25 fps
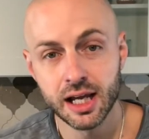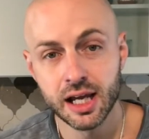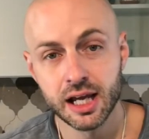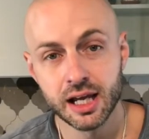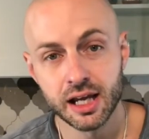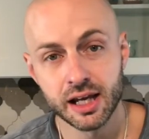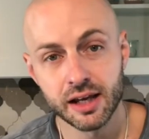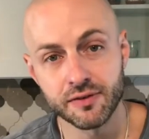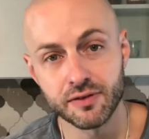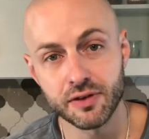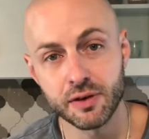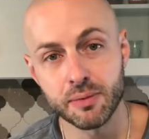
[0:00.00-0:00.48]

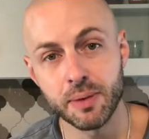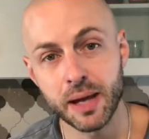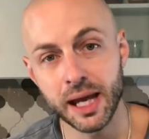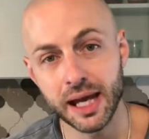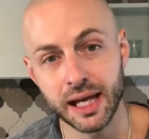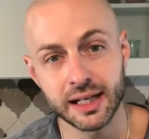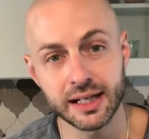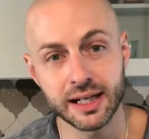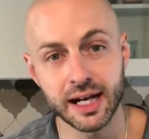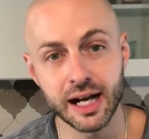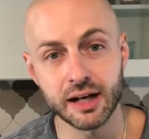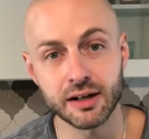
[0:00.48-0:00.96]
if you
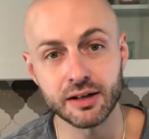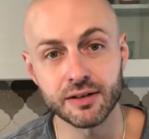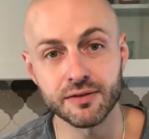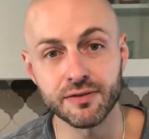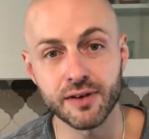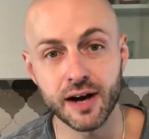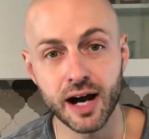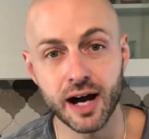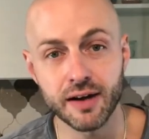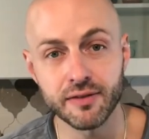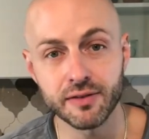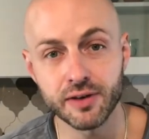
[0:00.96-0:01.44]
pay it down to
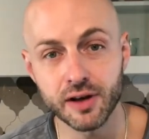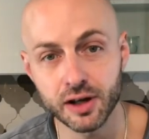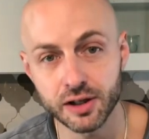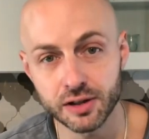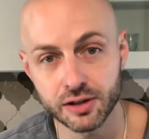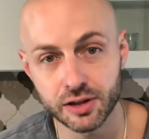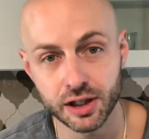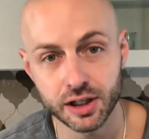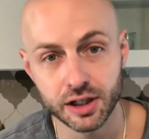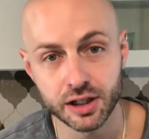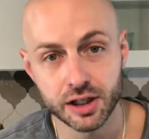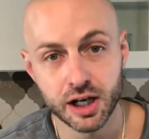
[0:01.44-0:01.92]

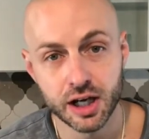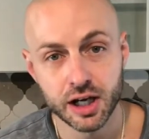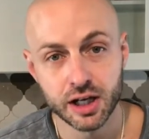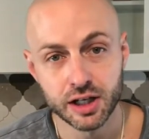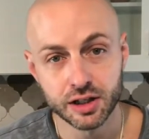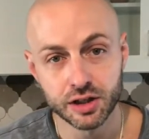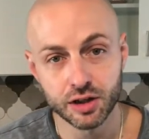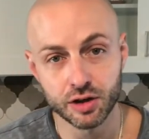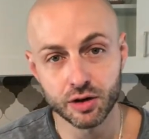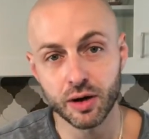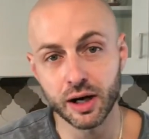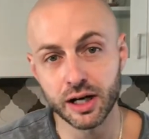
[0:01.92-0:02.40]
500,
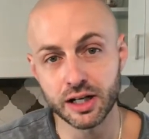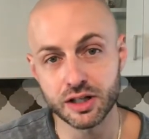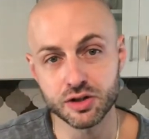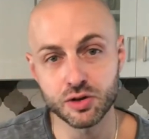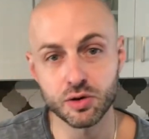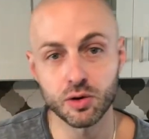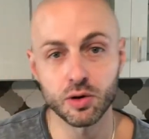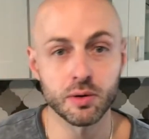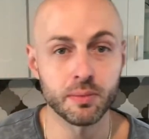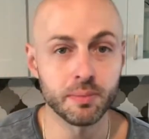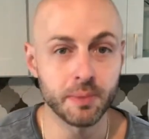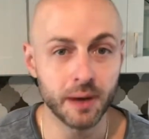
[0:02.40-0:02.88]
your credit
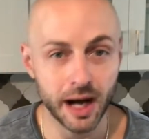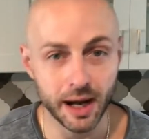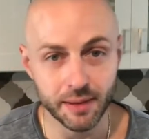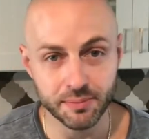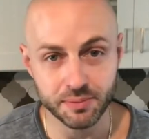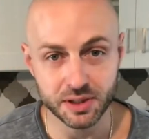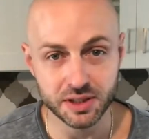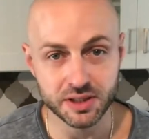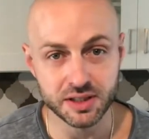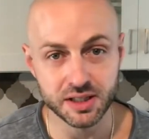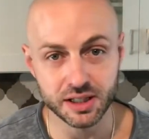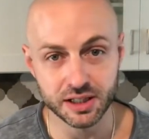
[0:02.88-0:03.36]
score will
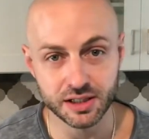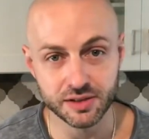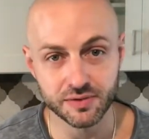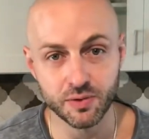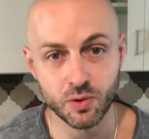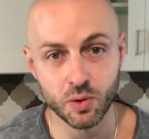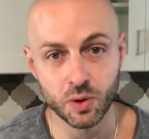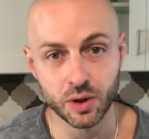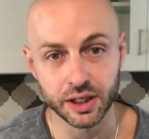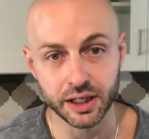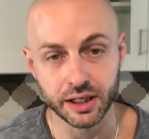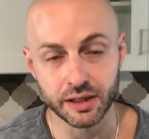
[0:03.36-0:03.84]
pop to
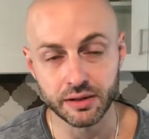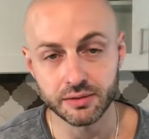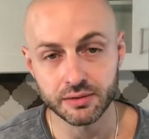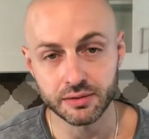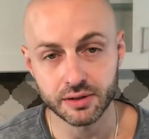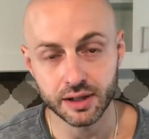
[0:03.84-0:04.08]
640.